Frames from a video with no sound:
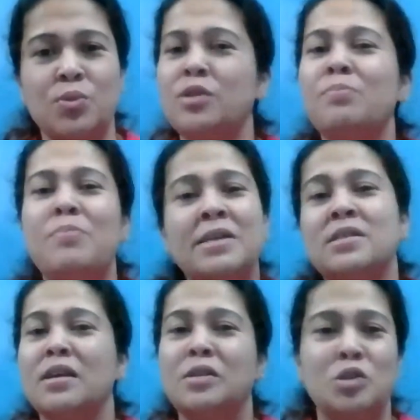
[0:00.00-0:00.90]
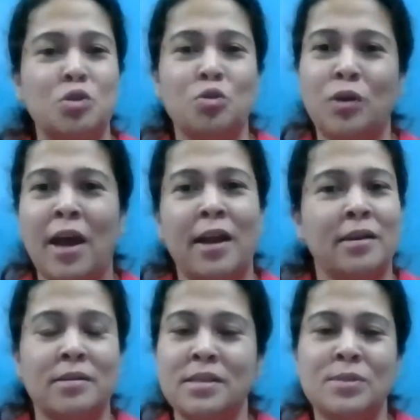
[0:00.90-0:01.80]
with the best that you
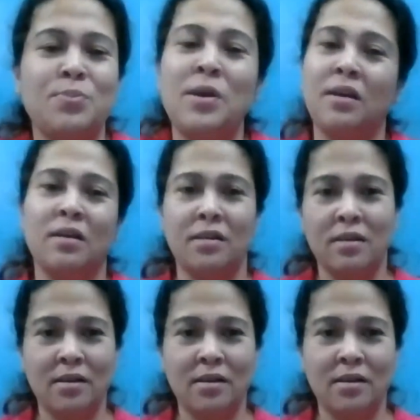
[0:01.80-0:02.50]
can speak.